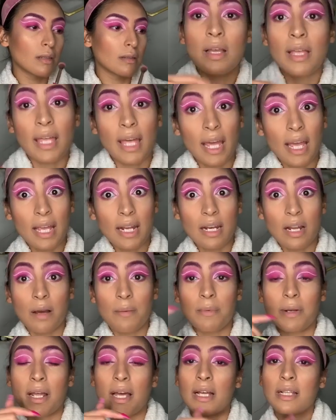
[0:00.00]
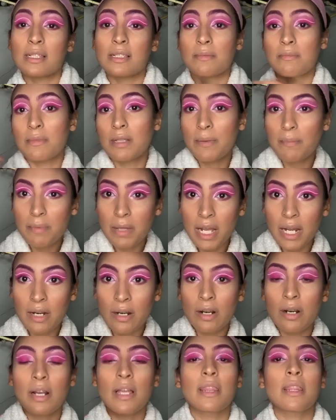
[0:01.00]
Okay, now I'm gonna add some lip
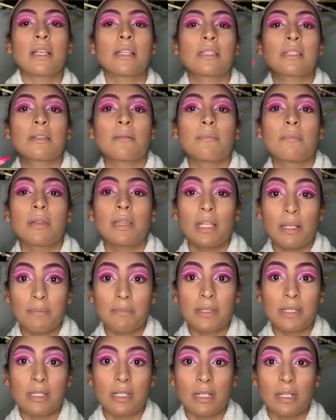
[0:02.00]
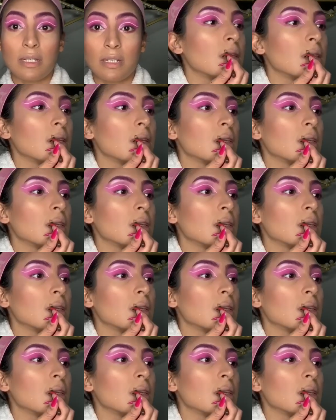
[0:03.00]
liner and then some lipstick.